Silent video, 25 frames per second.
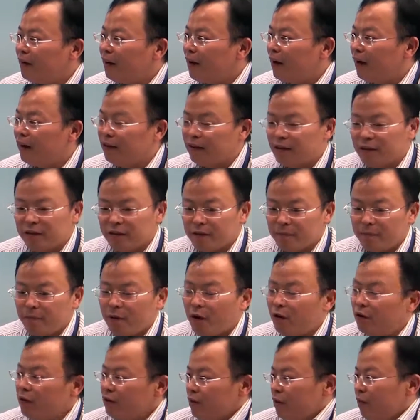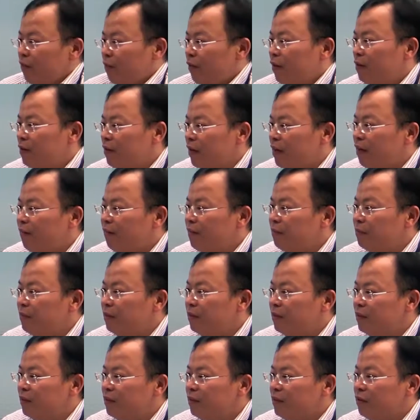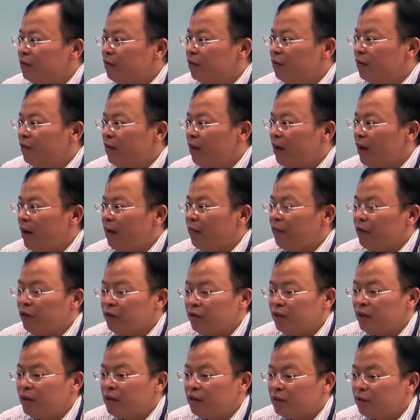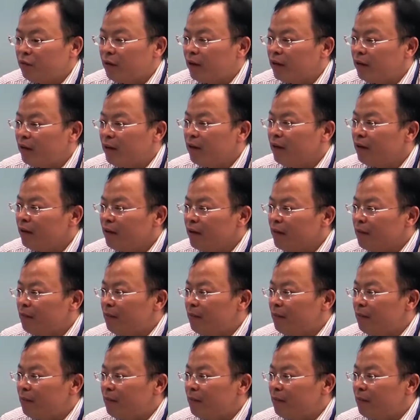and there's a policy from the government. So everything is ready.